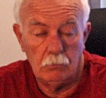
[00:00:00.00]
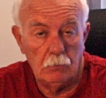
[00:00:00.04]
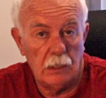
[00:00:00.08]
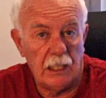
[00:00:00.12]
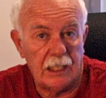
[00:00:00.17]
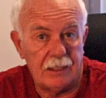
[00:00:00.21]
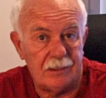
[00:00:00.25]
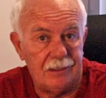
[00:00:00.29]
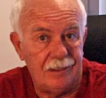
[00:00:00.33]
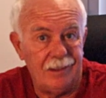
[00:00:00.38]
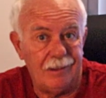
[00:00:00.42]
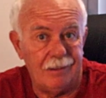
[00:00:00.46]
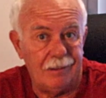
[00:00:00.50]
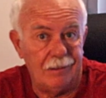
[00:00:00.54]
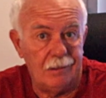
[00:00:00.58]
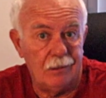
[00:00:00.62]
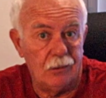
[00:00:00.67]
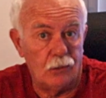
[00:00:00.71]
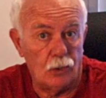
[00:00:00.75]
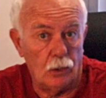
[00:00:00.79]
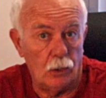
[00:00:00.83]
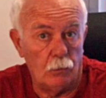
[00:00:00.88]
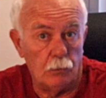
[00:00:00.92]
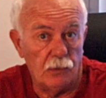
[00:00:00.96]
That's it in
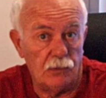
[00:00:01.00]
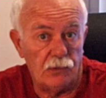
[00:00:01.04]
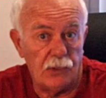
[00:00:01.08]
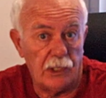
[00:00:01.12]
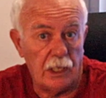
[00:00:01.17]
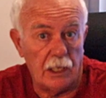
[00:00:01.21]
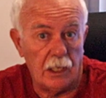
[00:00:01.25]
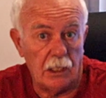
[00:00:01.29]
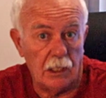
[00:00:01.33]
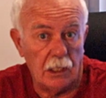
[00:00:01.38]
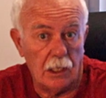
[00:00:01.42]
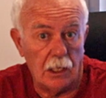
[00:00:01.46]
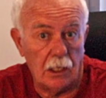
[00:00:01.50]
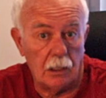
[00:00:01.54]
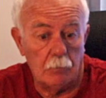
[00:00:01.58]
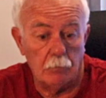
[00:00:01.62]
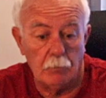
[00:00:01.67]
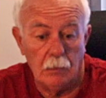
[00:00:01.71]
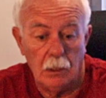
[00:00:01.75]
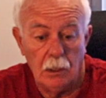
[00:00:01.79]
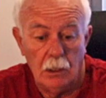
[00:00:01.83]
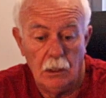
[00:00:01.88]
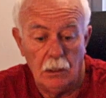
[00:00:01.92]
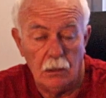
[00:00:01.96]
terms of setting it
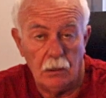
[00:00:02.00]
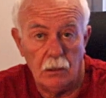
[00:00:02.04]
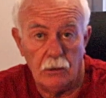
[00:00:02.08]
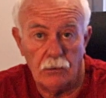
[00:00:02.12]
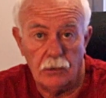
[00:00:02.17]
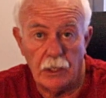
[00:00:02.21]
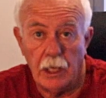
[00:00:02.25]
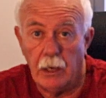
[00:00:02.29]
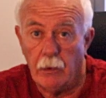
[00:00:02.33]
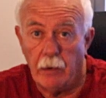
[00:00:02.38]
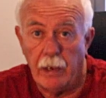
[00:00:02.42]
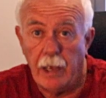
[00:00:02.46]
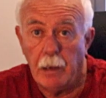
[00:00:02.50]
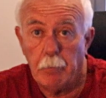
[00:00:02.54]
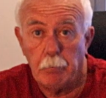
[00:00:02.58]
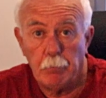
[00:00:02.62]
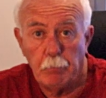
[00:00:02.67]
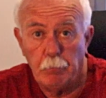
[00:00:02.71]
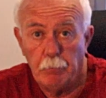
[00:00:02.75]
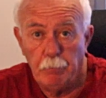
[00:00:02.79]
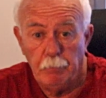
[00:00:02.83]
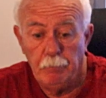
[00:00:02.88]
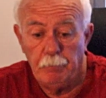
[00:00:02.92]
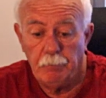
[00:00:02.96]
up. There's no
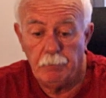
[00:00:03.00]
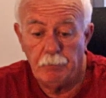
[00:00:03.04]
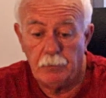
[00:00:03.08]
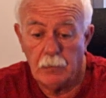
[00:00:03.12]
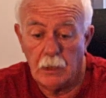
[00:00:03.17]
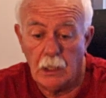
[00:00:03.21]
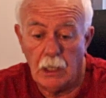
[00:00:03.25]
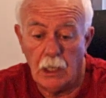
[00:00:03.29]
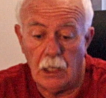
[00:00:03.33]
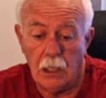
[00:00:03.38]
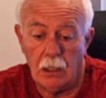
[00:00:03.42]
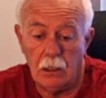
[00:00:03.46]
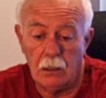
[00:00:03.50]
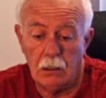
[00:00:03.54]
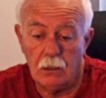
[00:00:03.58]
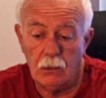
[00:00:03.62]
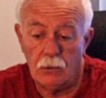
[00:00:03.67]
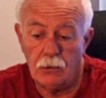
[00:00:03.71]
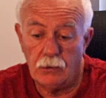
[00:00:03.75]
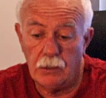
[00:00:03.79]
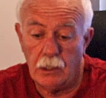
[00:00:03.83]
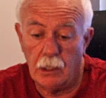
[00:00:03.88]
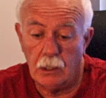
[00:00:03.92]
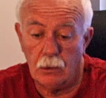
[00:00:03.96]
app, and
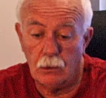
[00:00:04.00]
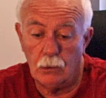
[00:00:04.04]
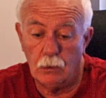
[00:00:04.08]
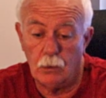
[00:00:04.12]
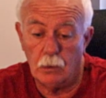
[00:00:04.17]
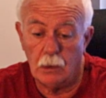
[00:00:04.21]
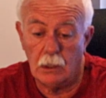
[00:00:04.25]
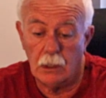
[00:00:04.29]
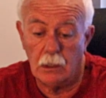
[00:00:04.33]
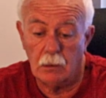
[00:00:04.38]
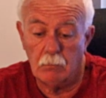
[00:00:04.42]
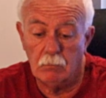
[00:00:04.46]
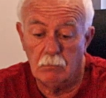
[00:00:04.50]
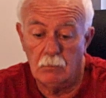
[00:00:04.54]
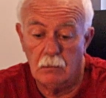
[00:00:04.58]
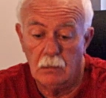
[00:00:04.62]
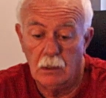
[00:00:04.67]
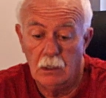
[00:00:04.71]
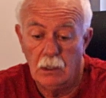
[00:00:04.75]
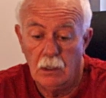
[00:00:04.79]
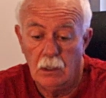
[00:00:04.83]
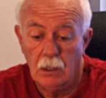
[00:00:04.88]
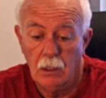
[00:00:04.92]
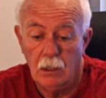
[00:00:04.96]
there's no
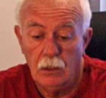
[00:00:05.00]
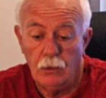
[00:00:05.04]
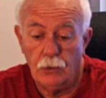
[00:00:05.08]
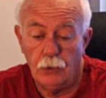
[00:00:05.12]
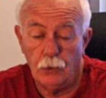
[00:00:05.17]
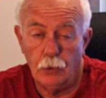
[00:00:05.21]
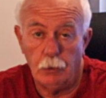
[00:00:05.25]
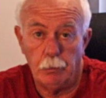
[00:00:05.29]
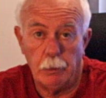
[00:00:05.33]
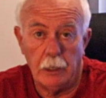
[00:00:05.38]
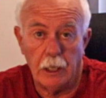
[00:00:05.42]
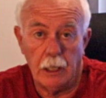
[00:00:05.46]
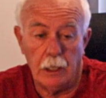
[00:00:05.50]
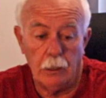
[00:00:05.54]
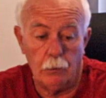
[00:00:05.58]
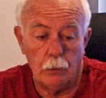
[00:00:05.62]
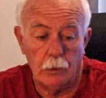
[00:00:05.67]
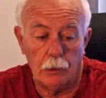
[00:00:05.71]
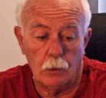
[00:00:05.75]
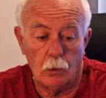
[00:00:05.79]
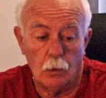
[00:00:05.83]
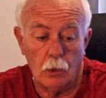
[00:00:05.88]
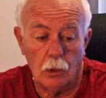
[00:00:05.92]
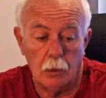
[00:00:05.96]
third-party
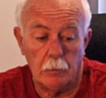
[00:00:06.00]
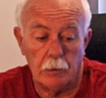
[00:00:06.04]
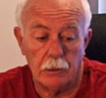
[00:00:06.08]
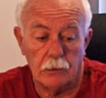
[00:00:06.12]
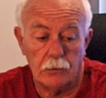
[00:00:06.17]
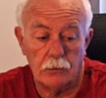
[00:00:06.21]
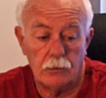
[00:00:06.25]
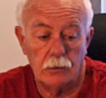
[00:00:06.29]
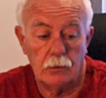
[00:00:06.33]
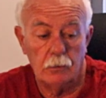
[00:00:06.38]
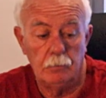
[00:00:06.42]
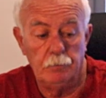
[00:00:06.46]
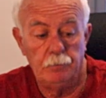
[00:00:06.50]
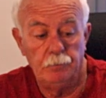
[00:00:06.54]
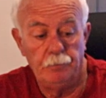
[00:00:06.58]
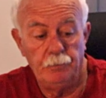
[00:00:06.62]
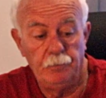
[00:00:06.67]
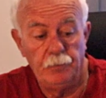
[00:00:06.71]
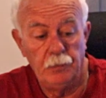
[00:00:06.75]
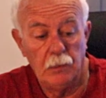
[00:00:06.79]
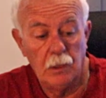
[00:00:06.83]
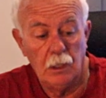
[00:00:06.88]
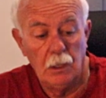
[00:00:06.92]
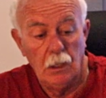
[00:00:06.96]
requirements.
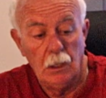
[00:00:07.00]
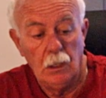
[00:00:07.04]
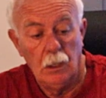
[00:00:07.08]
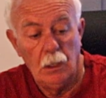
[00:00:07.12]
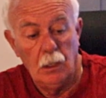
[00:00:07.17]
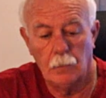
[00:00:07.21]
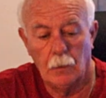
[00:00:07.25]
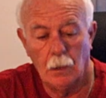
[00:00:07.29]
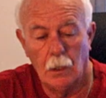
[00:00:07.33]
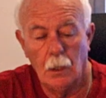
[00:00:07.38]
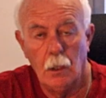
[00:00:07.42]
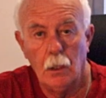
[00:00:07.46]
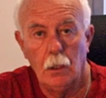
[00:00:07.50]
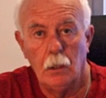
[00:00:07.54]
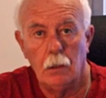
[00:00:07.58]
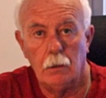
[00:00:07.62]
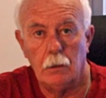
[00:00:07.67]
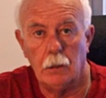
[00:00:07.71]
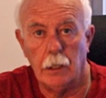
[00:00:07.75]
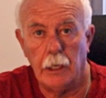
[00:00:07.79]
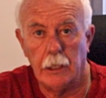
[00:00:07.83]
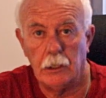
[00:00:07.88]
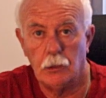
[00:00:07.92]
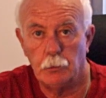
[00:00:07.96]

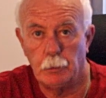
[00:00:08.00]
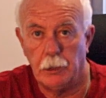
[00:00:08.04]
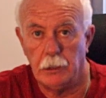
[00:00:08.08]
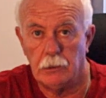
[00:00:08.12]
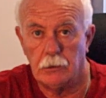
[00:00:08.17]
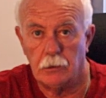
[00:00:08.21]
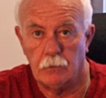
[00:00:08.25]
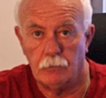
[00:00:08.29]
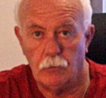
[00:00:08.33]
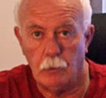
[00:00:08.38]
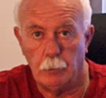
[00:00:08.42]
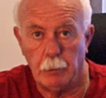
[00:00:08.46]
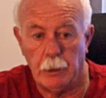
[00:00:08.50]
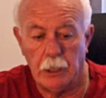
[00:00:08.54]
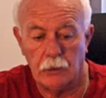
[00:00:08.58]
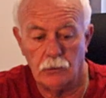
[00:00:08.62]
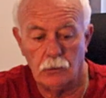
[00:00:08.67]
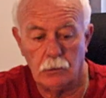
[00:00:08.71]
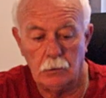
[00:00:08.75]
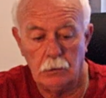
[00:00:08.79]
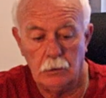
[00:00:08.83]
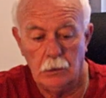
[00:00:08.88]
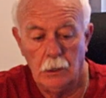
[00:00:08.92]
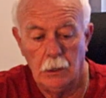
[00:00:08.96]
The next piece of the
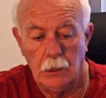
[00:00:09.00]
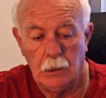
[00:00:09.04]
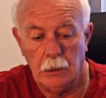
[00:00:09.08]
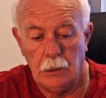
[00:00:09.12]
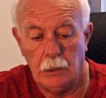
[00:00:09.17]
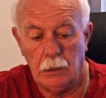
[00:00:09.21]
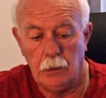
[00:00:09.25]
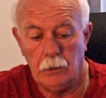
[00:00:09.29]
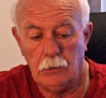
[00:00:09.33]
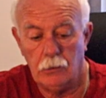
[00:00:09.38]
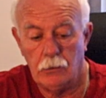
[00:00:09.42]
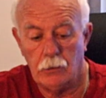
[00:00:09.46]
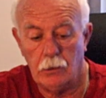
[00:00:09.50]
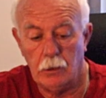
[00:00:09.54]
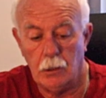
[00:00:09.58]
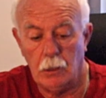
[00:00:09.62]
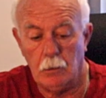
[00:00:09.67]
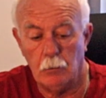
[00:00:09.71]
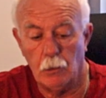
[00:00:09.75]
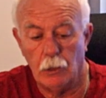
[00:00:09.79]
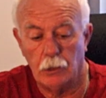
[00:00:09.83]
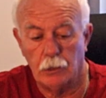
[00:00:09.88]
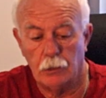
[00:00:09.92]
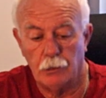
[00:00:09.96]
puzzle is the
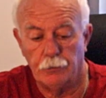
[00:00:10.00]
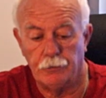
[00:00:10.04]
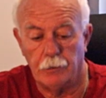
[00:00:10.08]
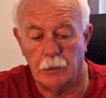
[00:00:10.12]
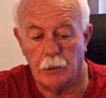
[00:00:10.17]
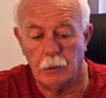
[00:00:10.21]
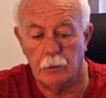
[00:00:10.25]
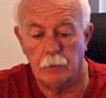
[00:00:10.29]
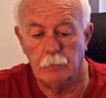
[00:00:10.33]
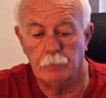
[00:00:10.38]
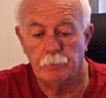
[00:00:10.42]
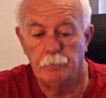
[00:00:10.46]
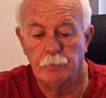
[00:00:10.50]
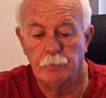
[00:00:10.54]
microphone.